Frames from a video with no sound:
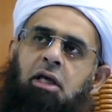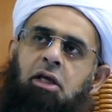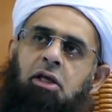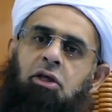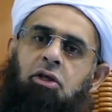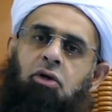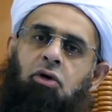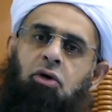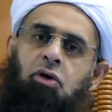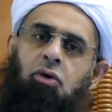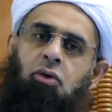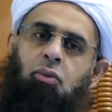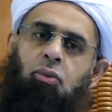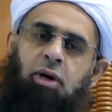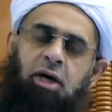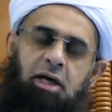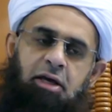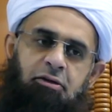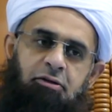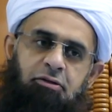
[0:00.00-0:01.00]
your
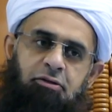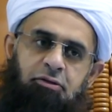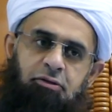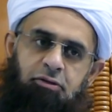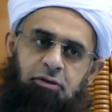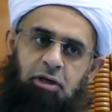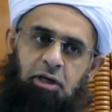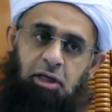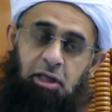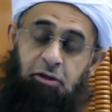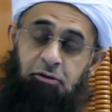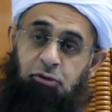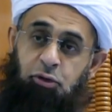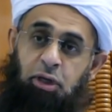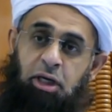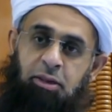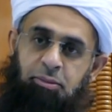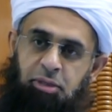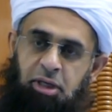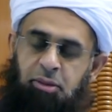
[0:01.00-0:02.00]
wife, if you
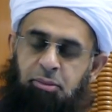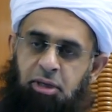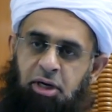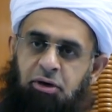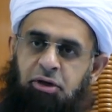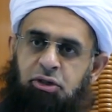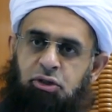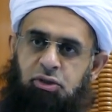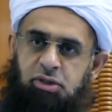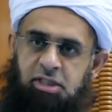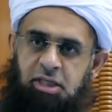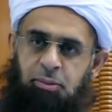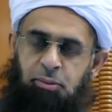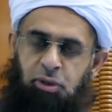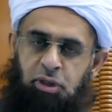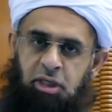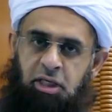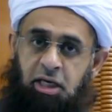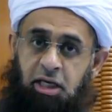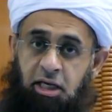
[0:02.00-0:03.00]
had been married to
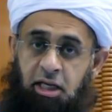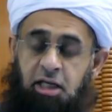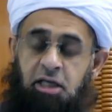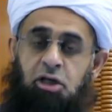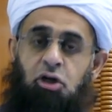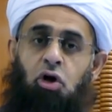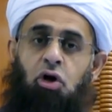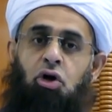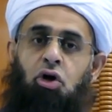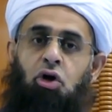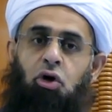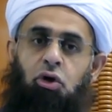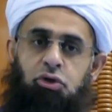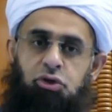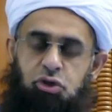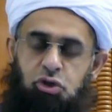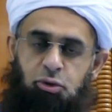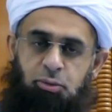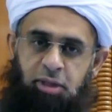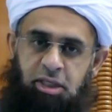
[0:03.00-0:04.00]
somebody and had not
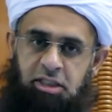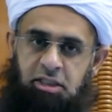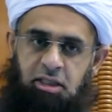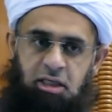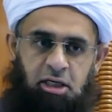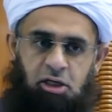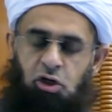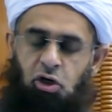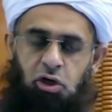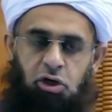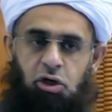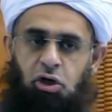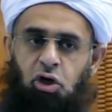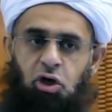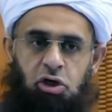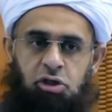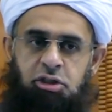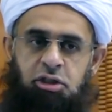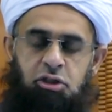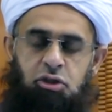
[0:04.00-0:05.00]
consummated, had not
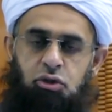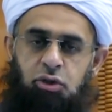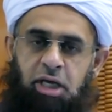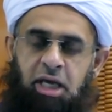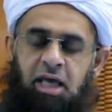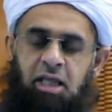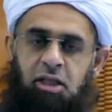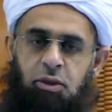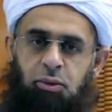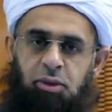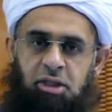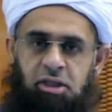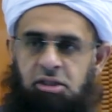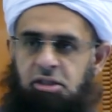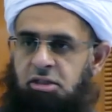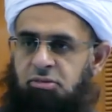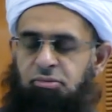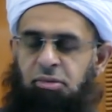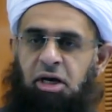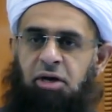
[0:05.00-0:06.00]
gotten together with her,
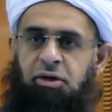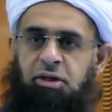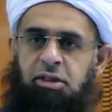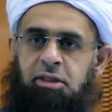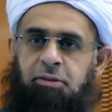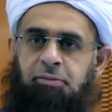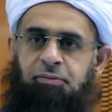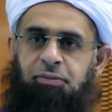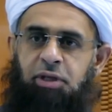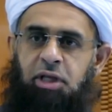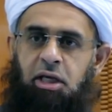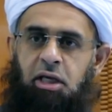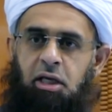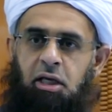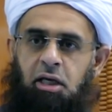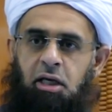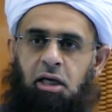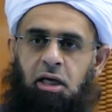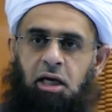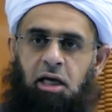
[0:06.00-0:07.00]
just married,
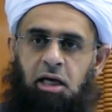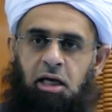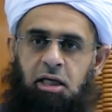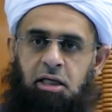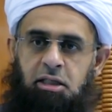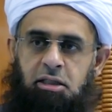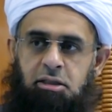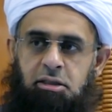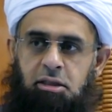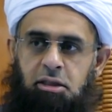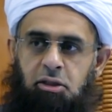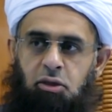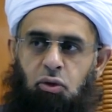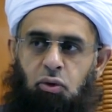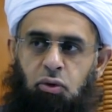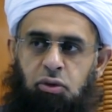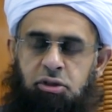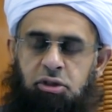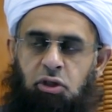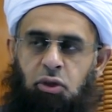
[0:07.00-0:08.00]
and
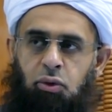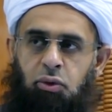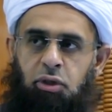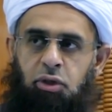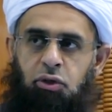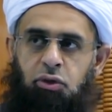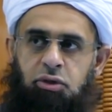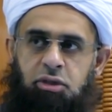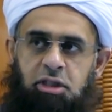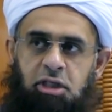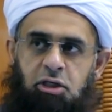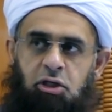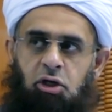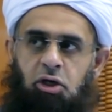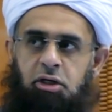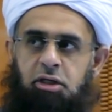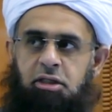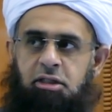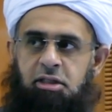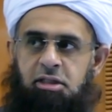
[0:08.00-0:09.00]
also you did
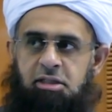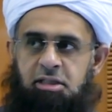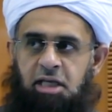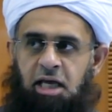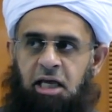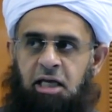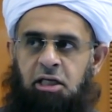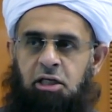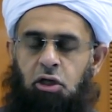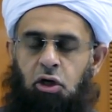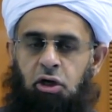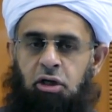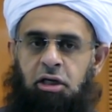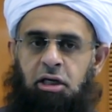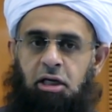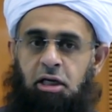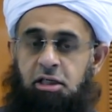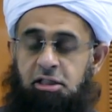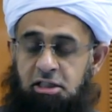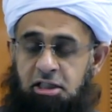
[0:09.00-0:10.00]
not decide
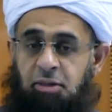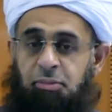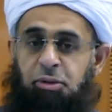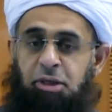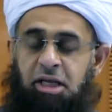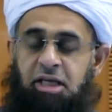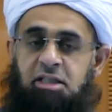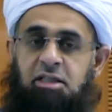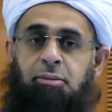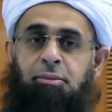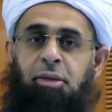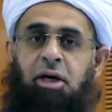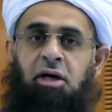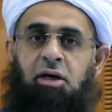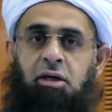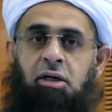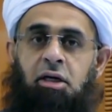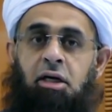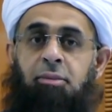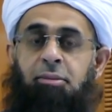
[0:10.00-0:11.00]
on stipulate a
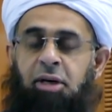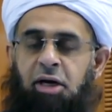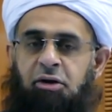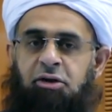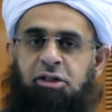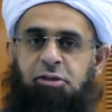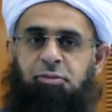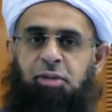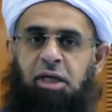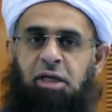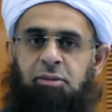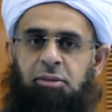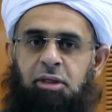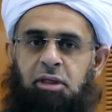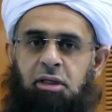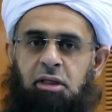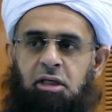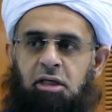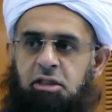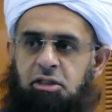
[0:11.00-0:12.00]
mahr, a marriage
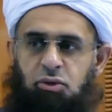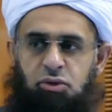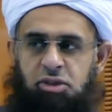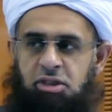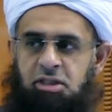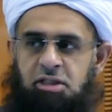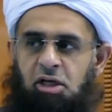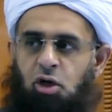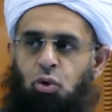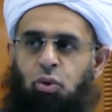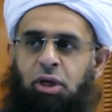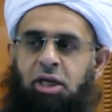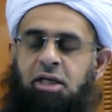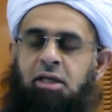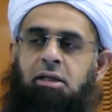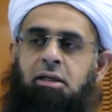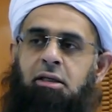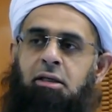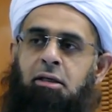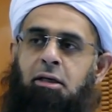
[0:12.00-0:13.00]
payment. So it was just a
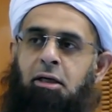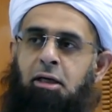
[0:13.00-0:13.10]
quick